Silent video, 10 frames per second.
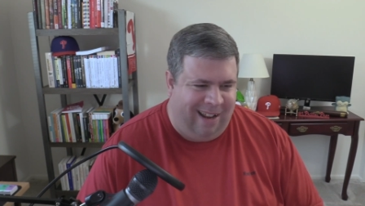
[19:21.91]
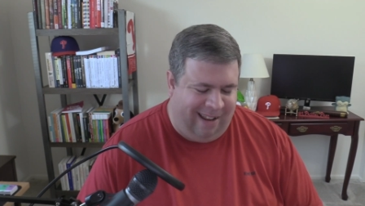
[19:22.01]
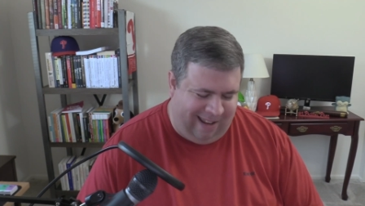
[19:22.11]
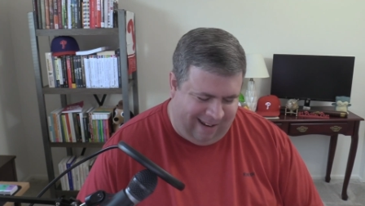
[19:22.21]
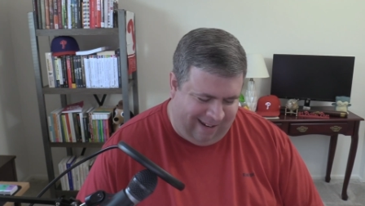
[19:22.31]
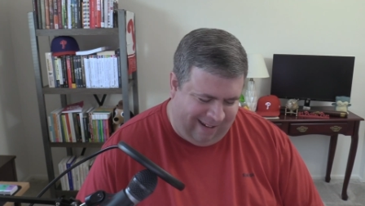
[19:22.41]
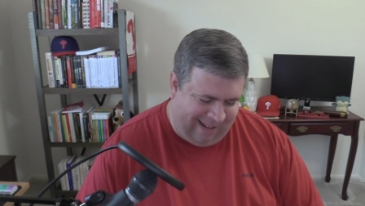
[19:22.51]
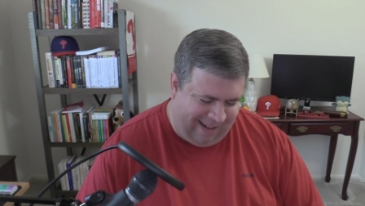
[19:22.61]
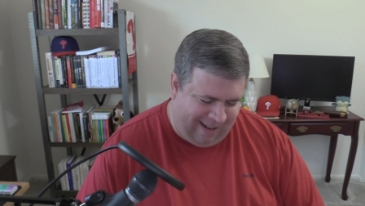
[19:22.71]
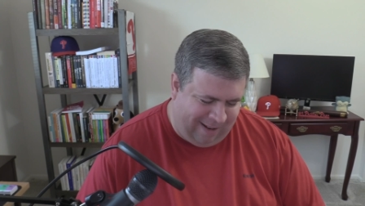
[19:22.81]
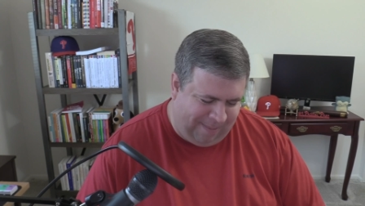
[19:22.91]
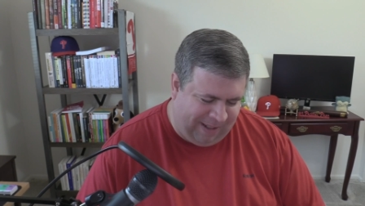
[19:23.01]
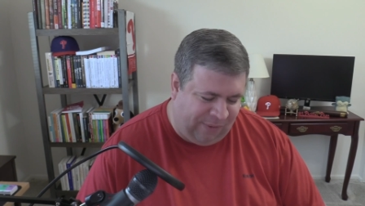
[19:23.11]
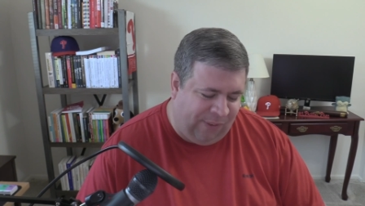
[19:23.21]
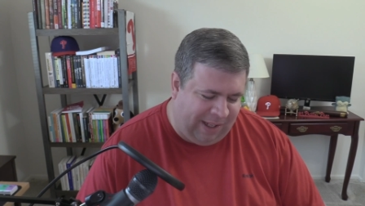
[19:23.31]
And
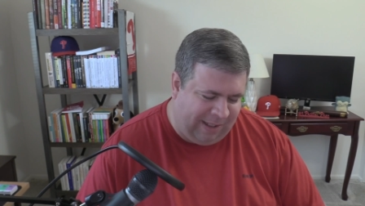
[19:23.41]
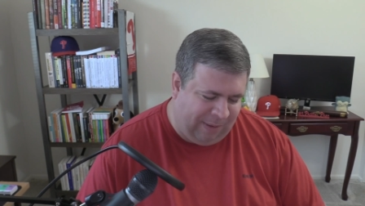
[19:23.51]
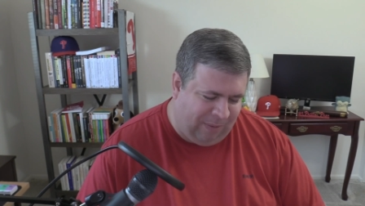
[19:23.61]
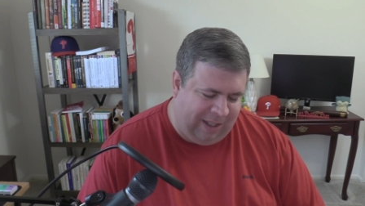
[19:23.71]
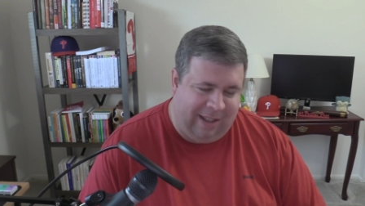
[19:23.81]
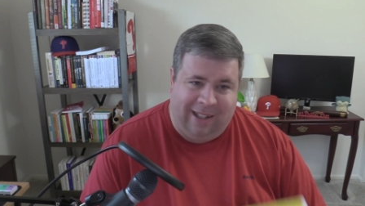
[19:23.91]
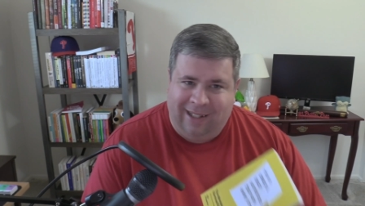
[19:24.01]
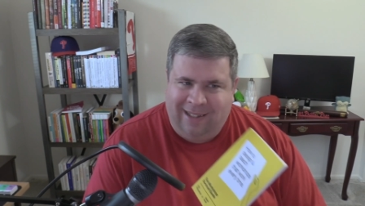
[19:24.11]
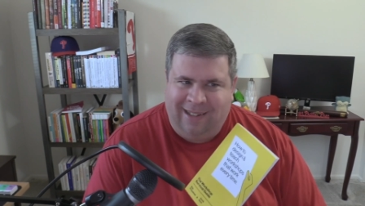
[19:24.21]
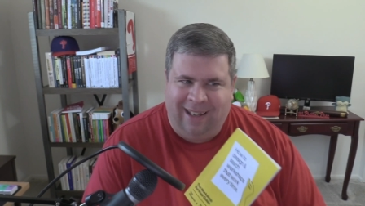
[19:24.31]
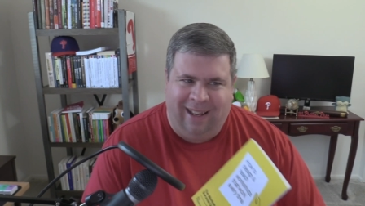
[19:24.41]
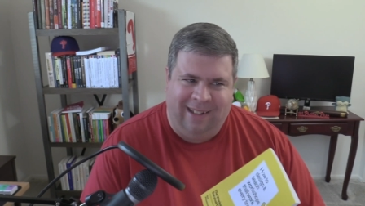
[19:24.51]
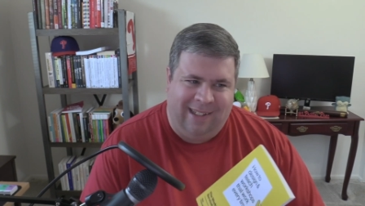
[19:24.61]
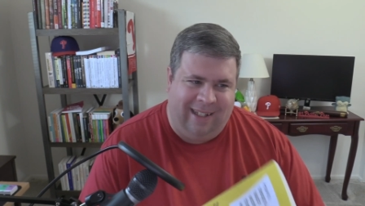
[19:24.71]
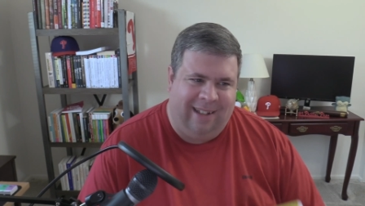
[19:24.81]
it's fun to read this
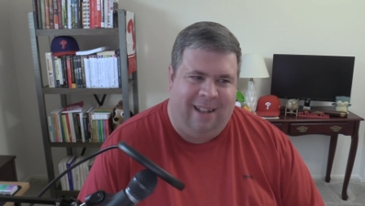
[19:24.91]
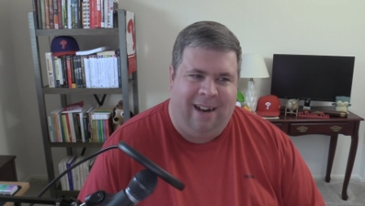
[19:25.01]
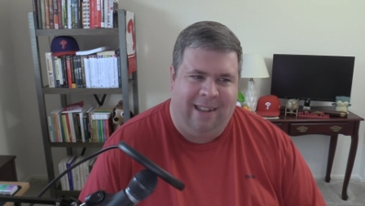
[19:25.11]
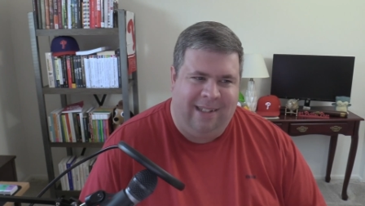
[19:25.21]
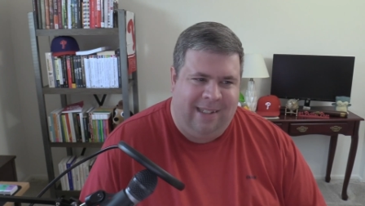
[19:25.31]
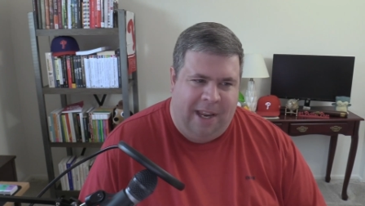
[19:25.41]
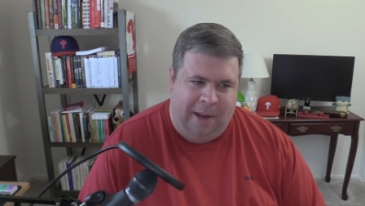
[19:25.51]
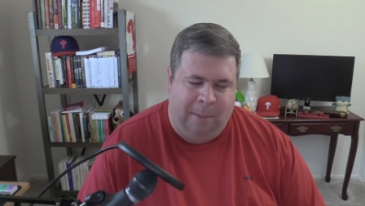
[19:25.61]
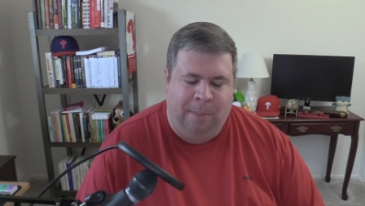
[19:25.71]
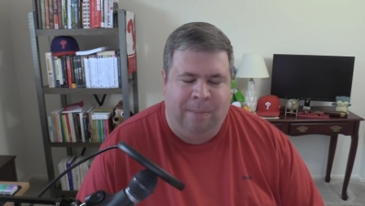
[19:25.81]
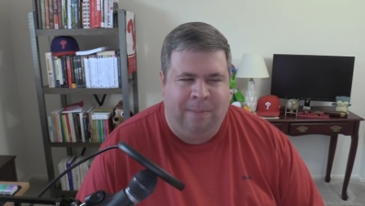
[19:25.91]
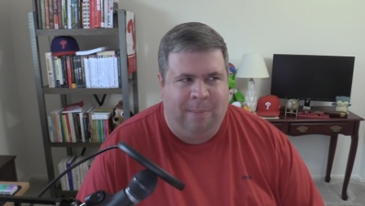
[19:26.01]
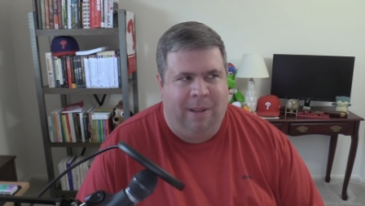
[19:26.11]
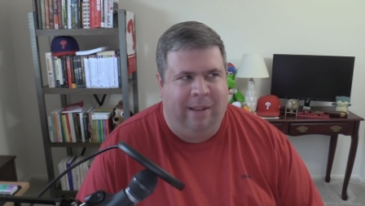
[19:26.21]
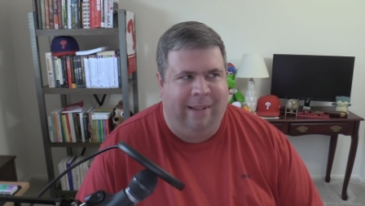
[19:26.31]
and see a lot of the same
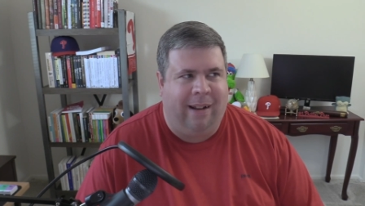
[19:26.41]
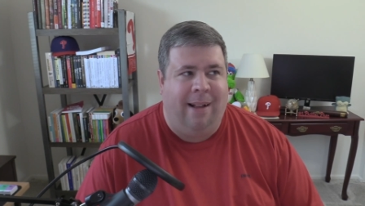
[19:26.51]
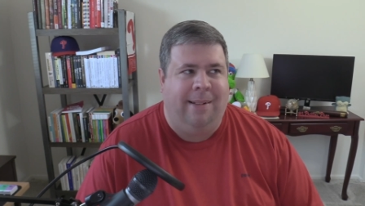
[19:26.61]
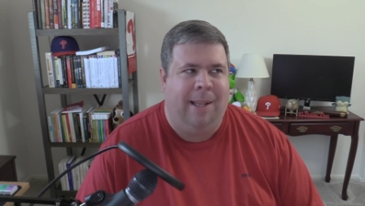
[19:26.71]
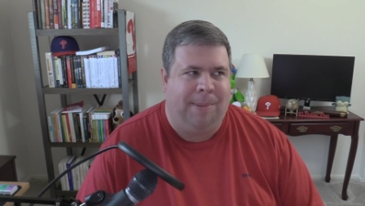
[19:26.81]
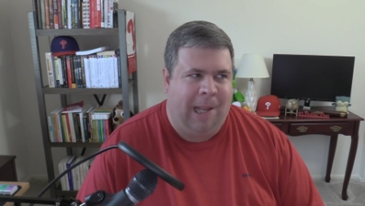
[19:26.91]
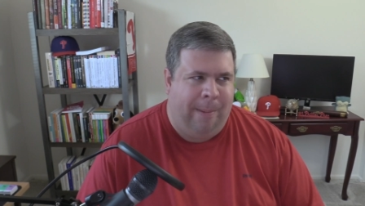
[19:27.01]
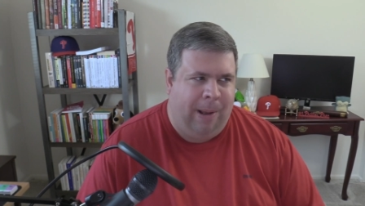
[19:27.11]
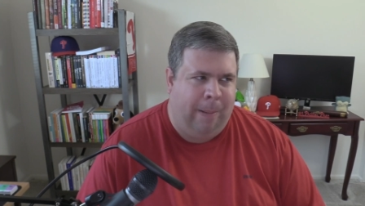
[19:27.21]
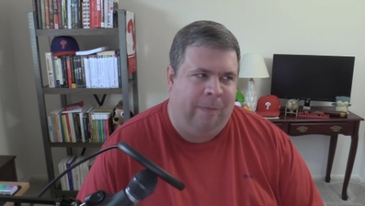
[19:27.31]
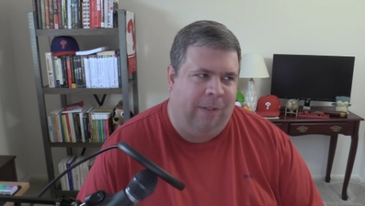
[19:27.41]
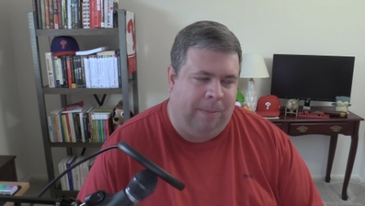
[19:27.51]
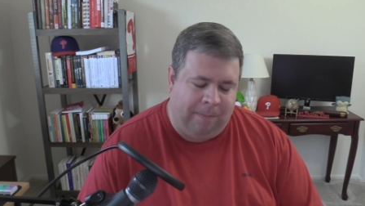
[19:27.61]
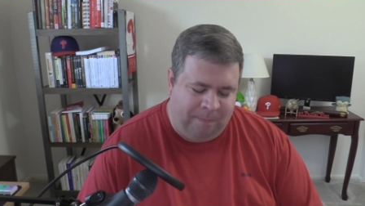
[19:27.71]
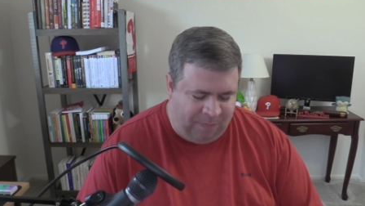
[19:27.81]
concepts come up,
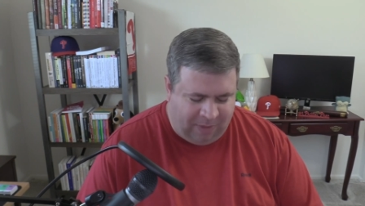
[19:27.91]
from